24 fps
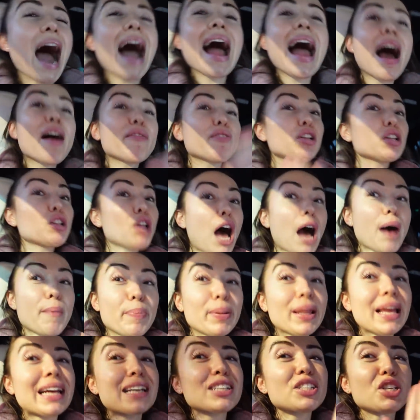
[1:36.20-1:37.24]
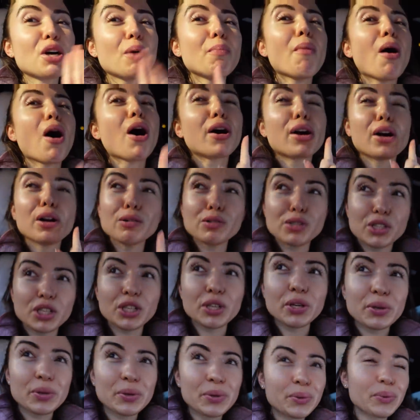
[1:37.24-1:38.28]
I have a lot planned tomorrow
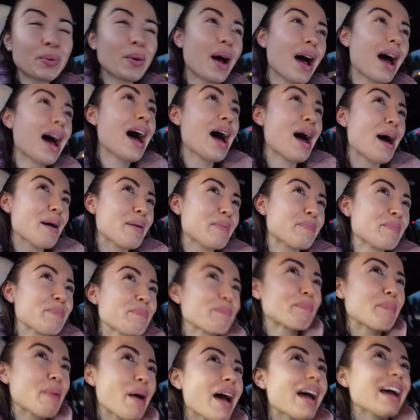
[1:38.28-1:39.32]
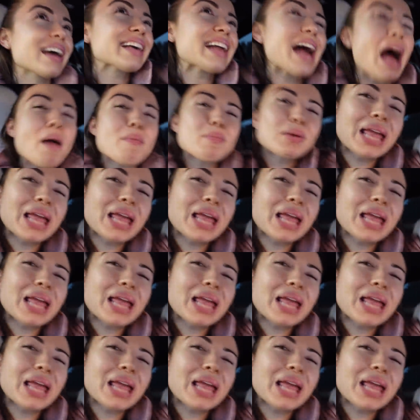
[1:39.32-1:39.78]
too, um, but I'm